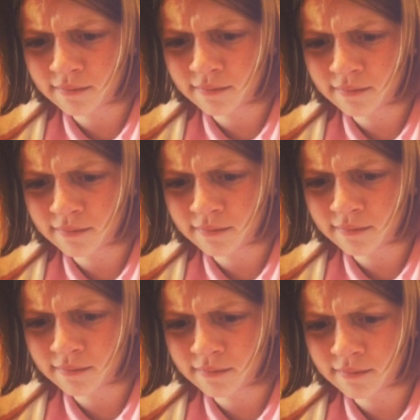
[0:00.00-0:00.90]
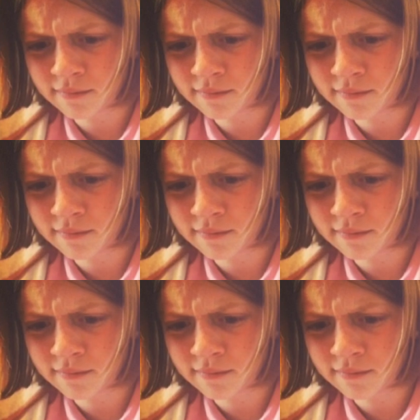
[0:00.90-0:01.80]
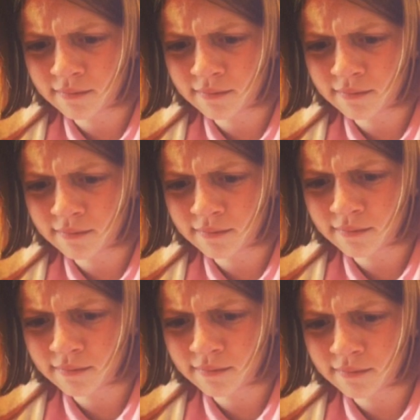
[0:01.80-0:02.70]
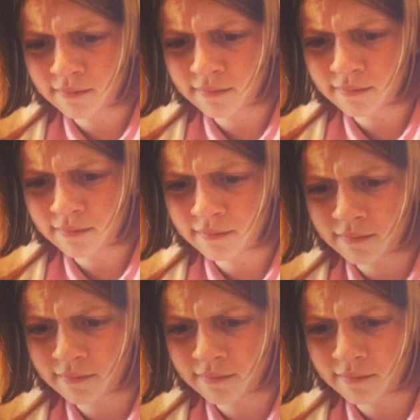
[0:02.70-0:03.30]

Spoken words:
(not speaking)